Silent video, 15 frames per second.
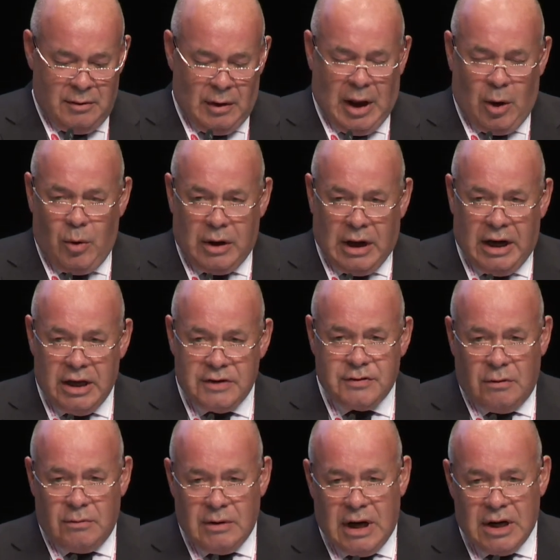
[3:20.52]
our
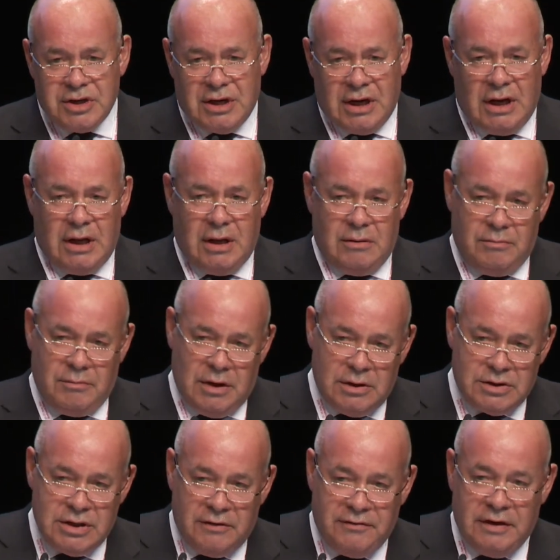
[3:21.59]
colleagues from Russia,
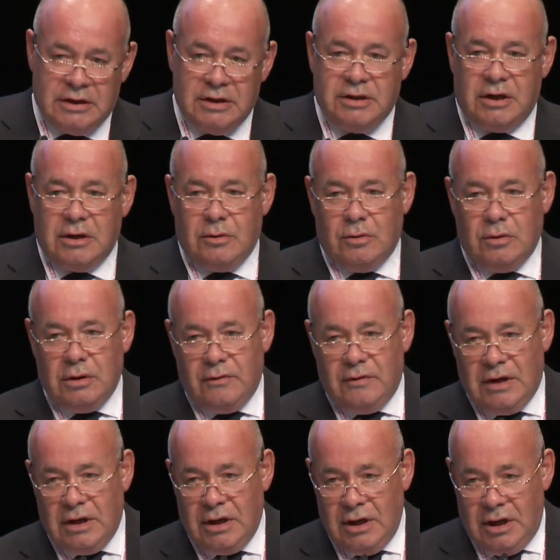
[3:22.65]
Silfira
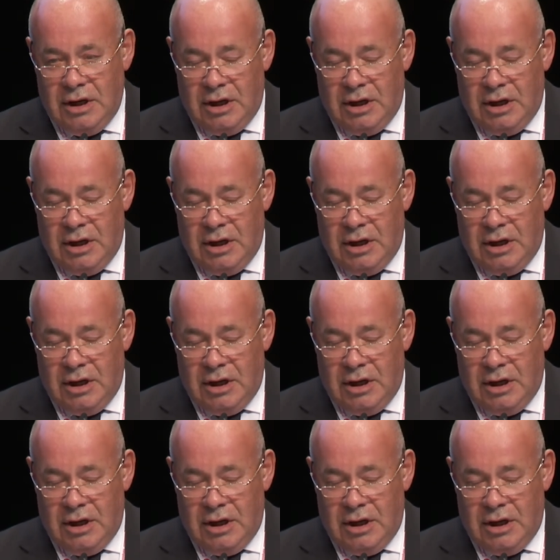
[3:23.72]
Trigulova,